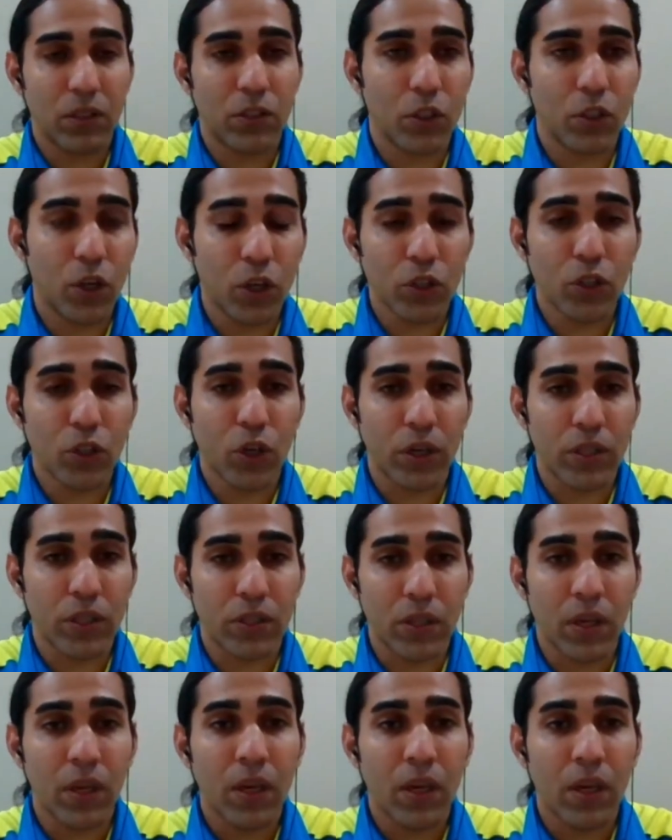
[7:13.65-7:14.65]
it's your
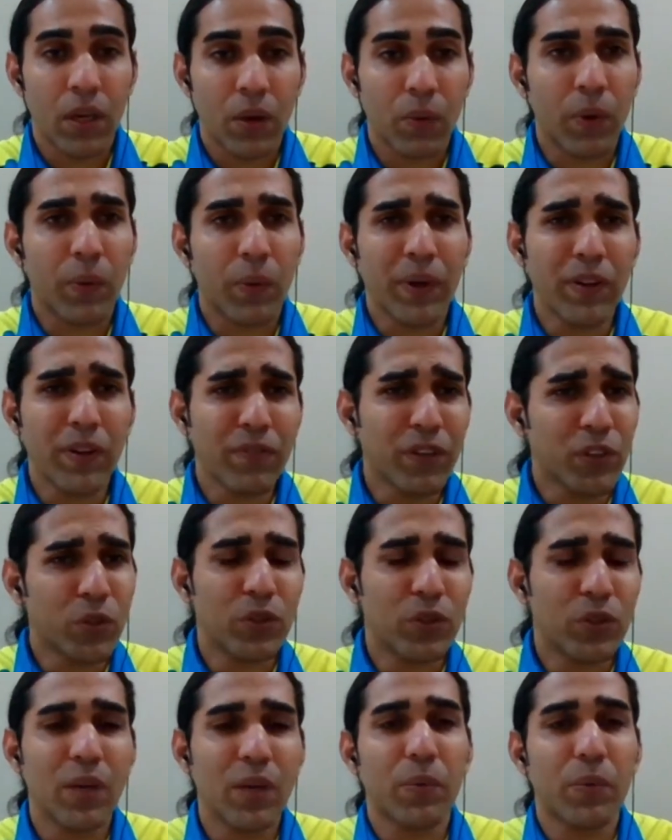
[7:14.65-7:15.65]
choice. Well, what have you
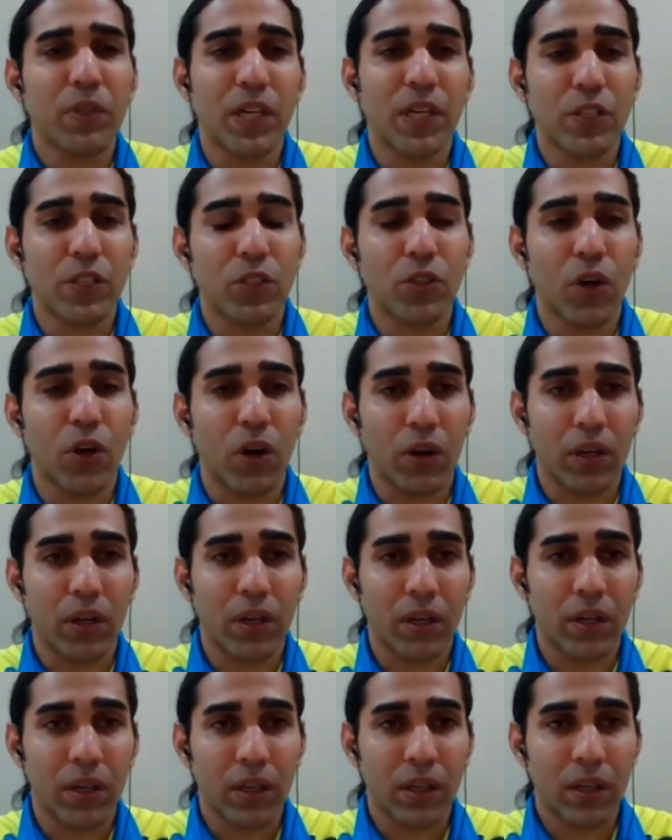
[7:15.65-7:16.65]
got to say about such
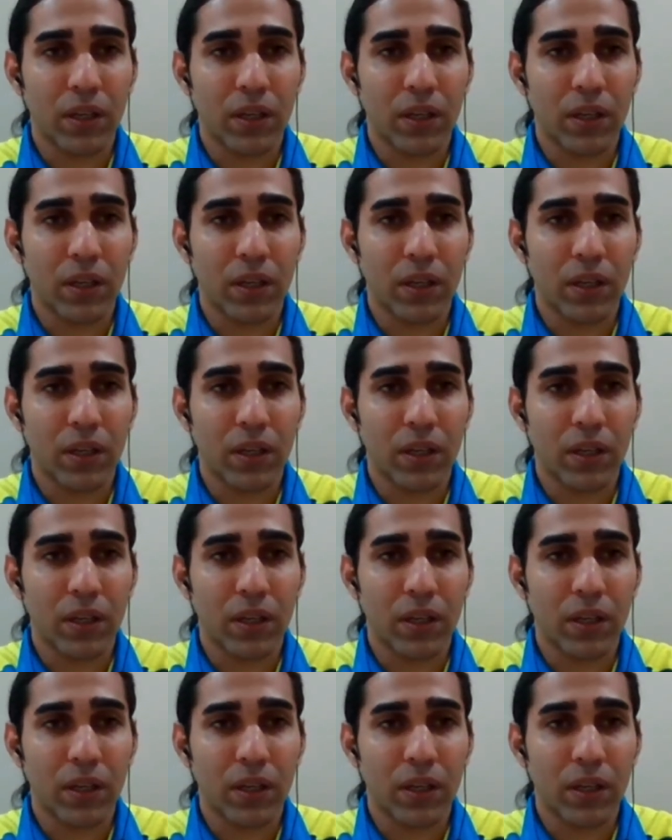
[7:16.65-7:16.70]
talk?